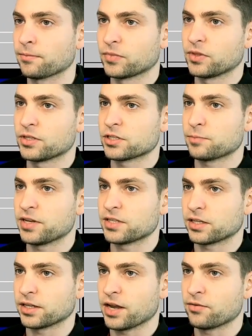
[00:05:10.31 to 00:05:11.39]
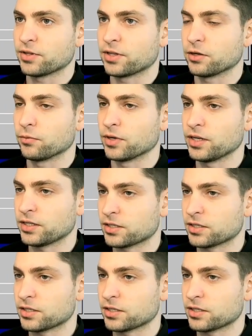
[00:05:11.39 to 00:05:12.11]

This is basically everything we need.